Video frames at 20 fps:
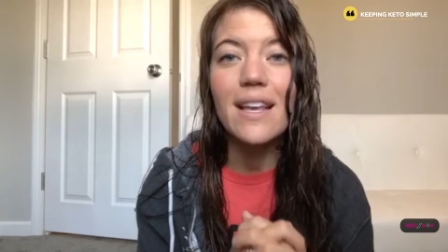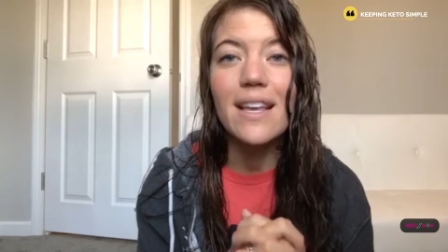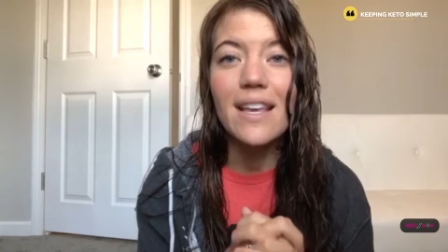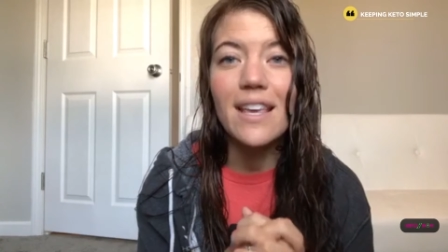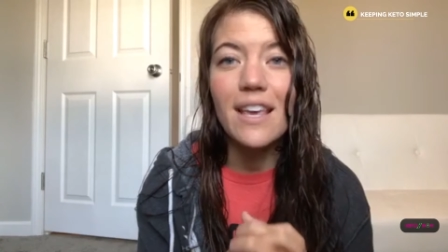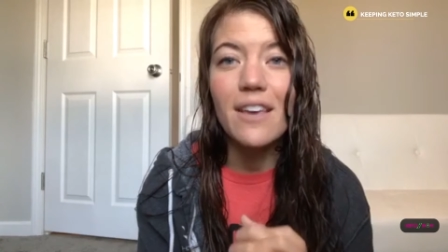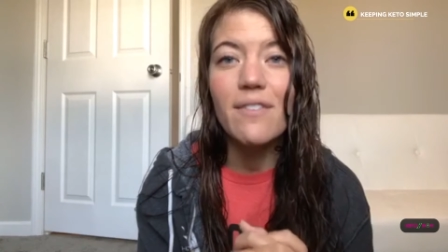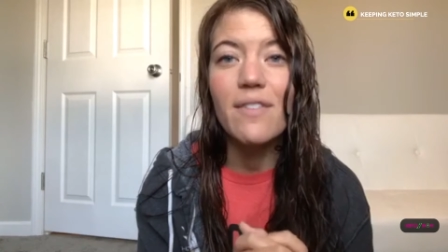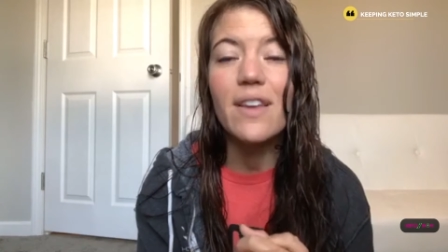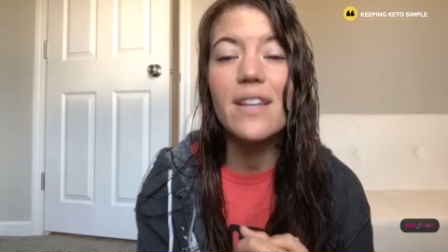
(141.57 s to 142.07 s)

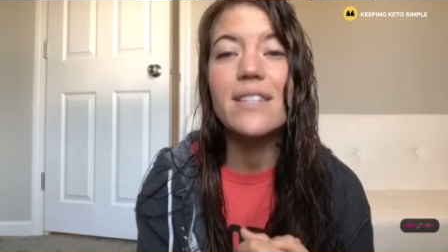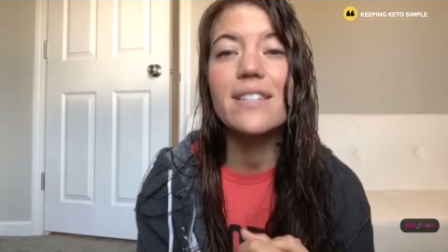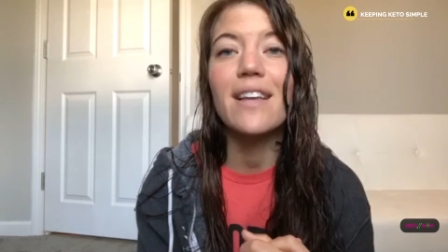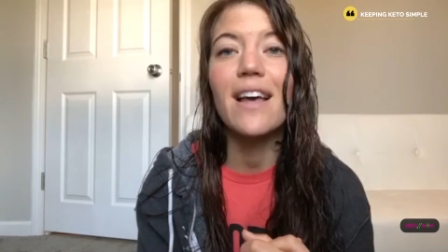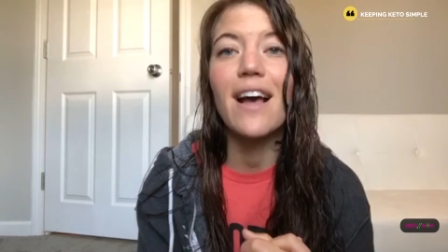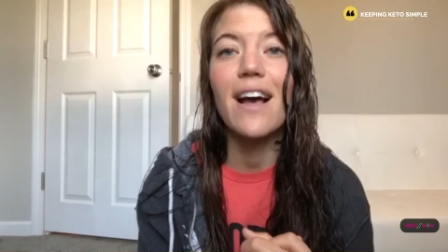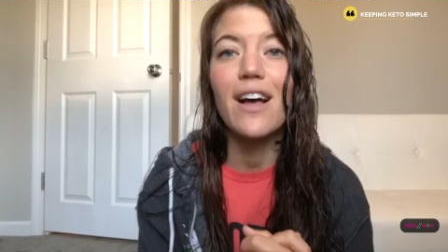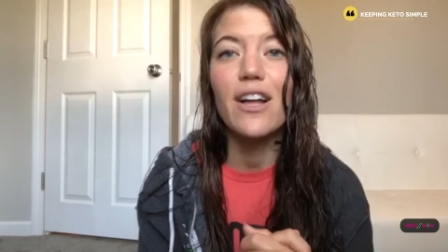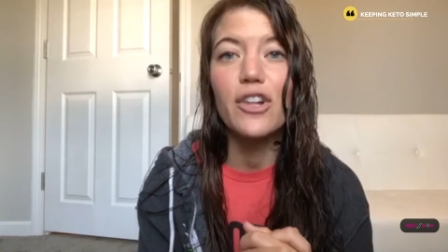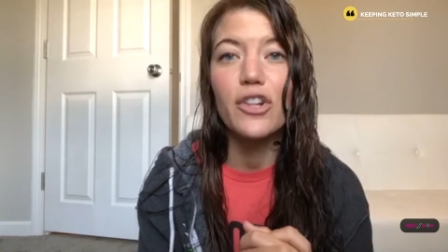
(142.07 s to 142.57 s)
give it
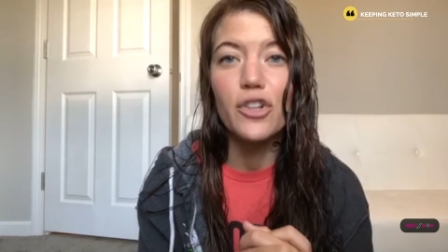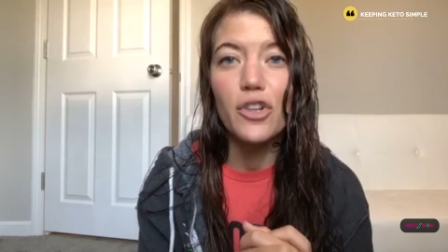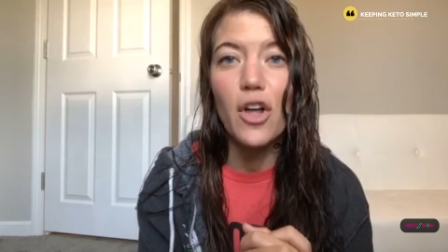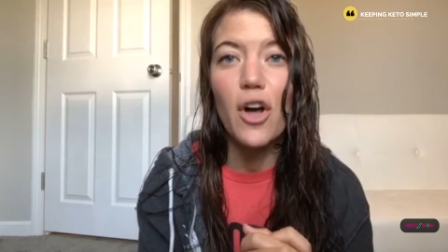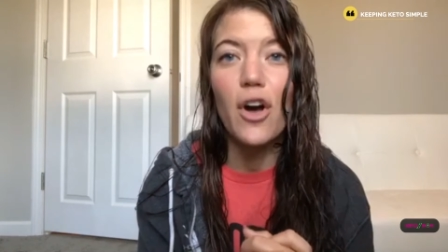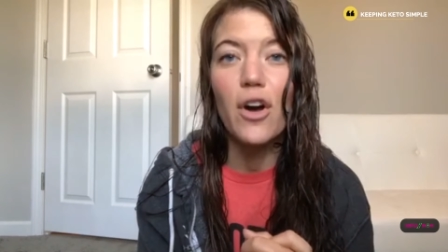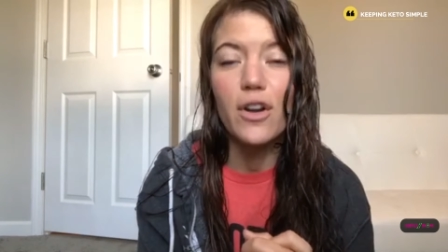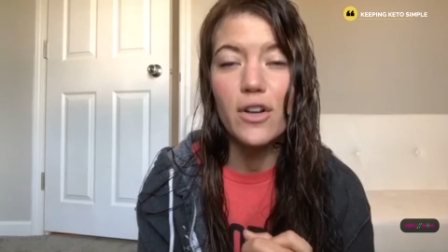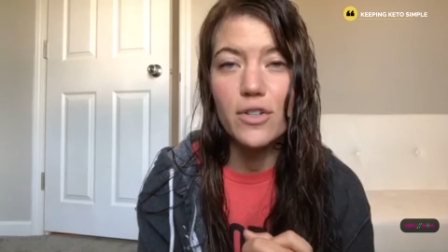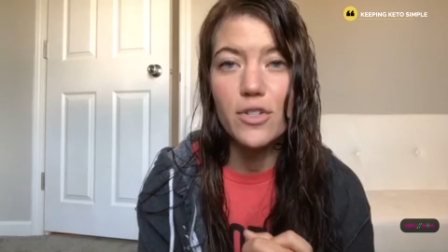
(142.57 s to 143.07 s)

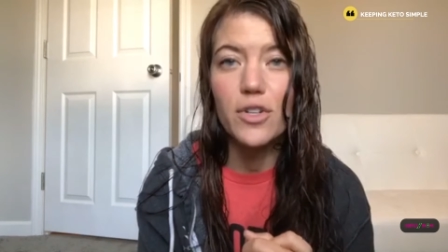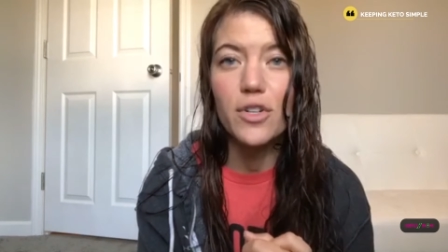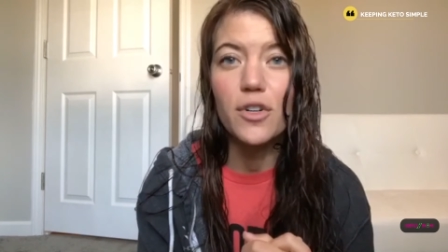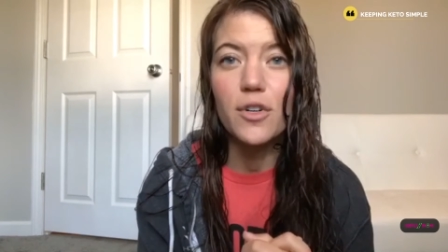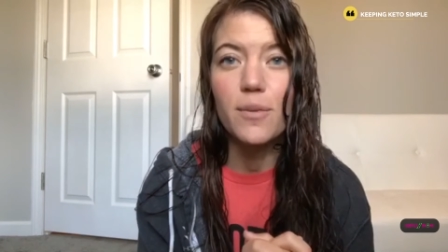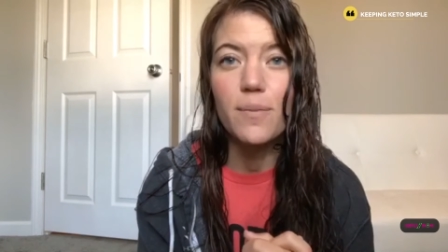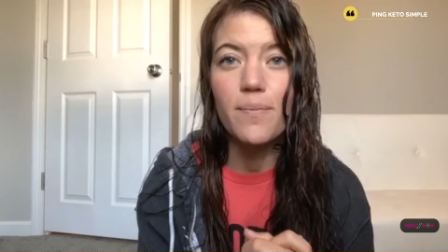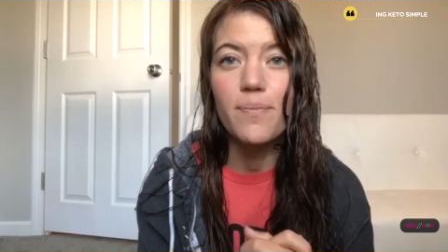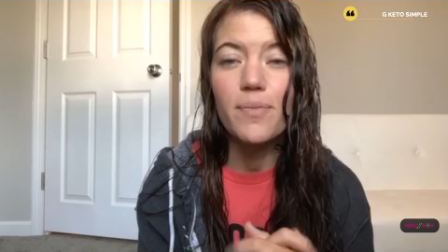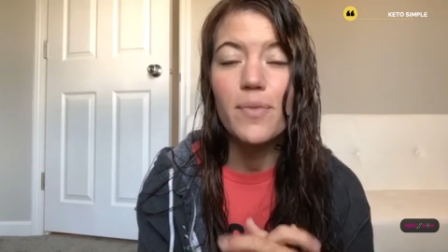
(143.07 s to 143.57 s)
long
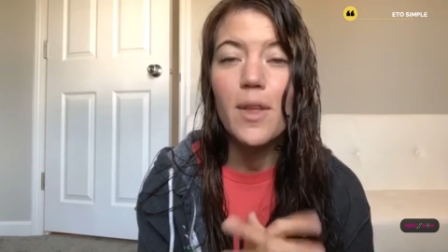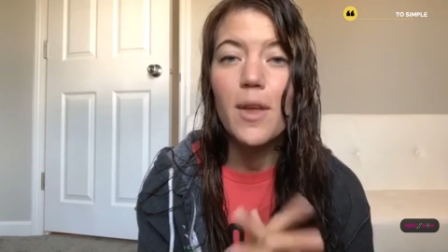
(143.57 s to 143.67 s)
term.